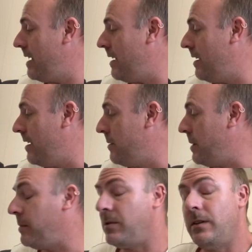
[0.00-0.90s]
Um,
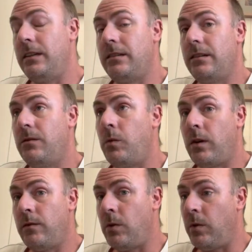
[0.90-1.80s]
I'm doing it one
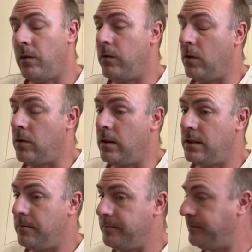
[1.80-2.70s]
over one full
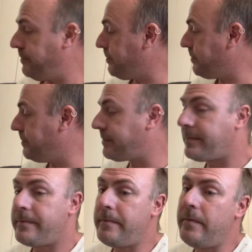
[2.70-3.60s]
cross.
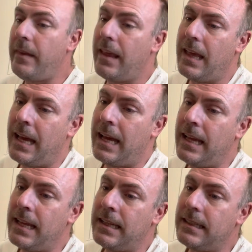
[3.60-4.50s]

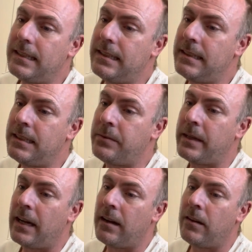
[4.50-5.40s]
And this
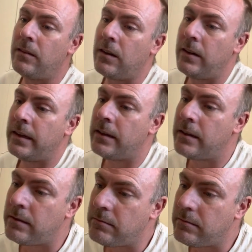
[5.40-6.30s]
week I only got
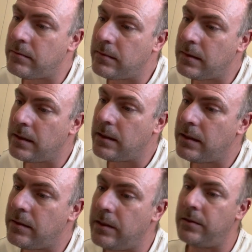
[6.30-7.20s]
in
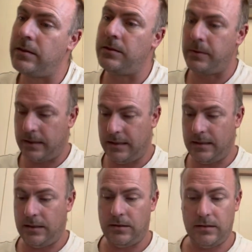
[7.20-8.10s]
320
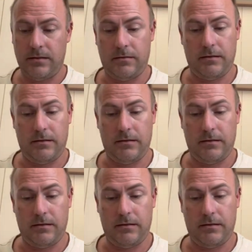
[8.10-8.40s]
stitches.